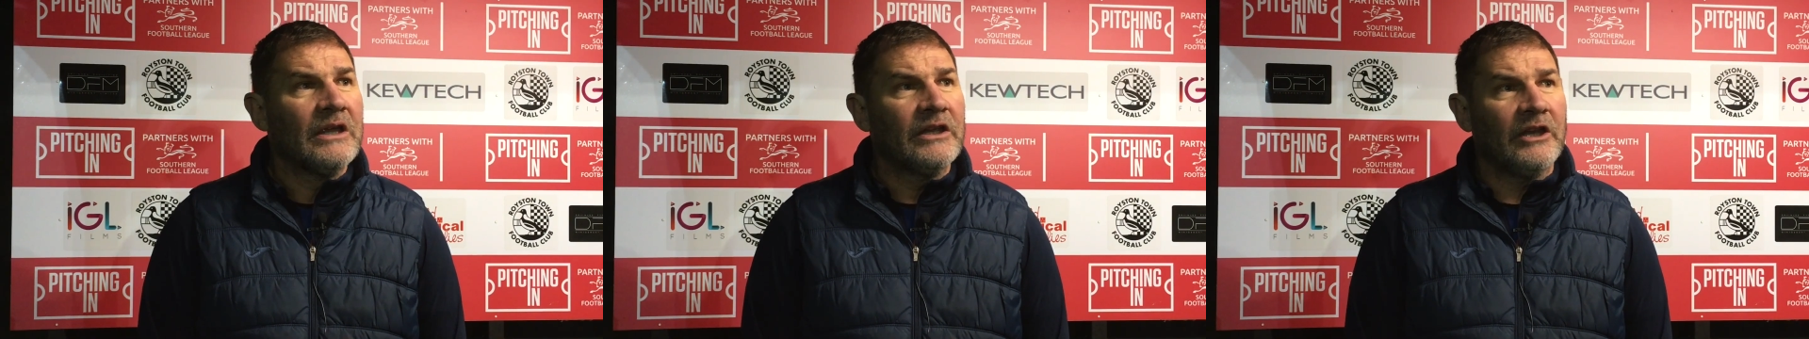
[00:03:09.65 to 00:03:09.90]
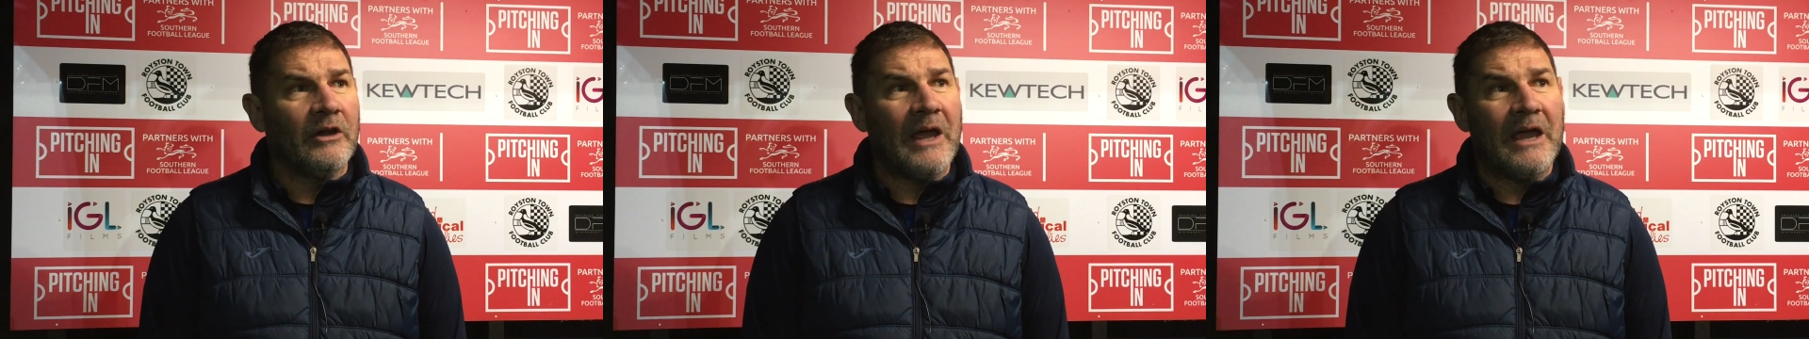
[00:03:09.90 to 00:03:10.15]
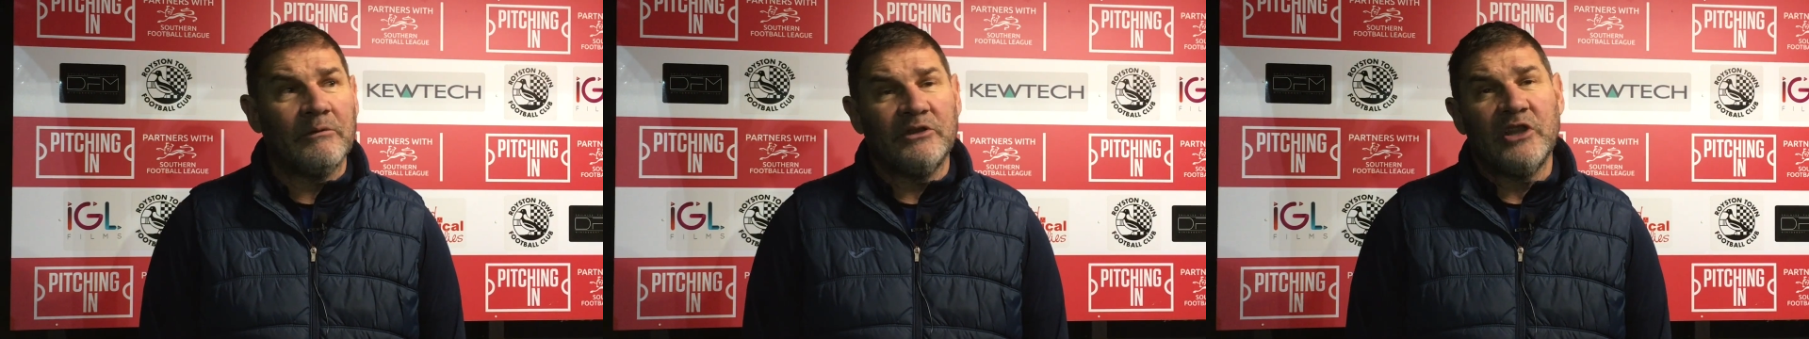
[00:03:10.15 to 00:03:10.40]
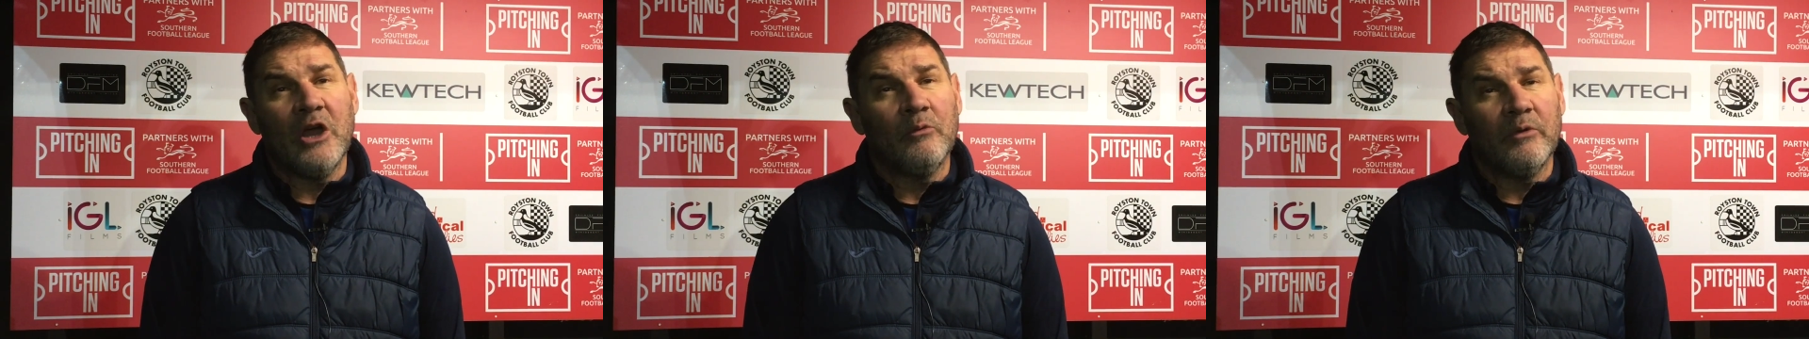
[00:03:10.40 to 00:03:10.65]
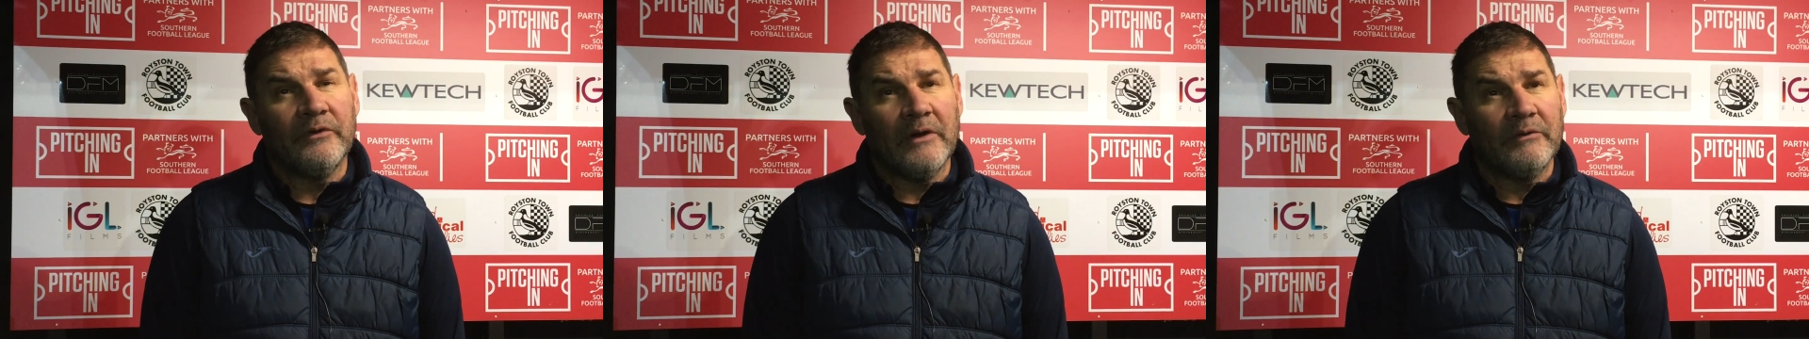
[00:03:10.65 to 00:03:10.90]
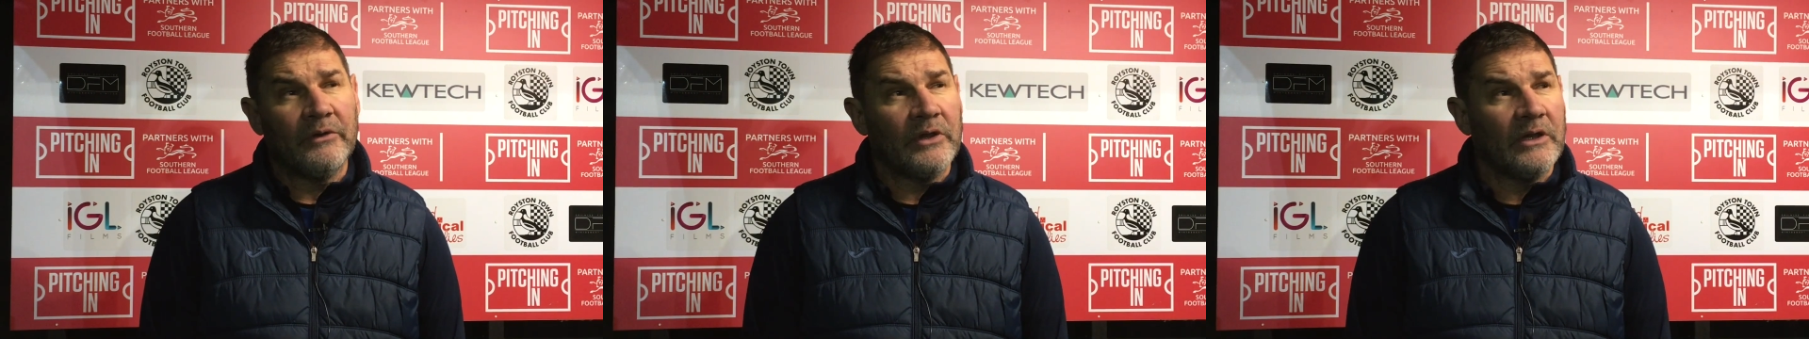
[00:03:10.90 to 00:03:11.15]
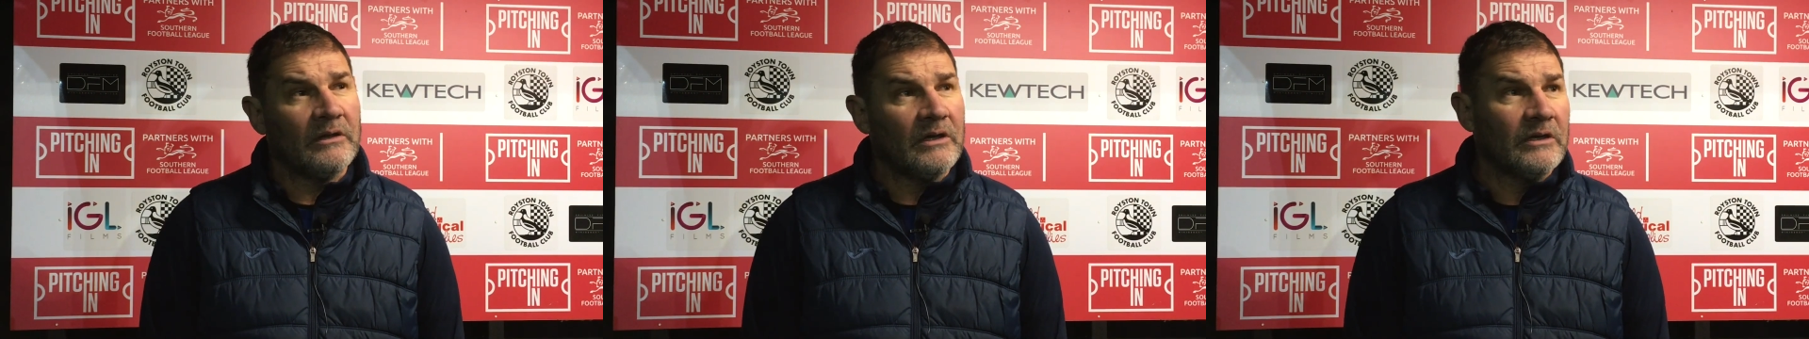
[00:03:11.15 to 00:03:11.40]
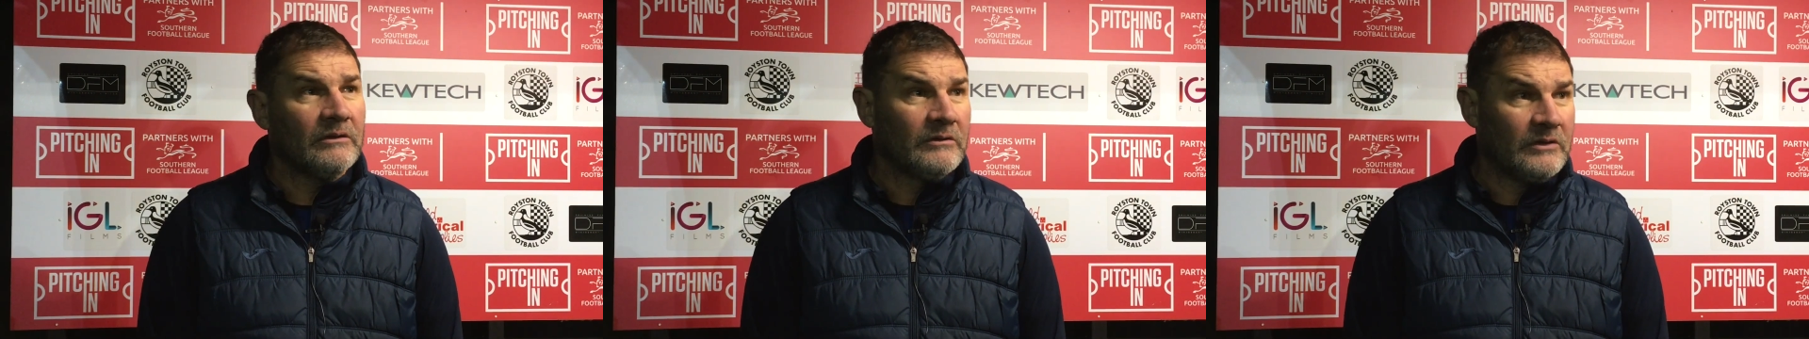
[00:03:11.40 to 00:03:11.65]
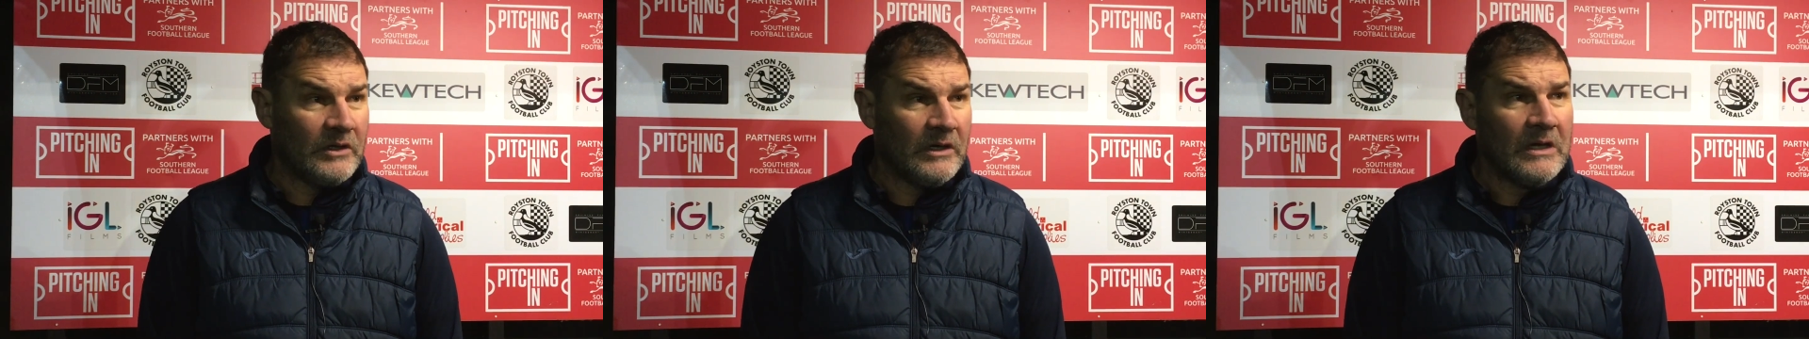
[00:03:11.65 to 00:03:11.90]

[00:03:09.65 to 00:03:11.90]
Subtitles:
how he's dealt with everything, and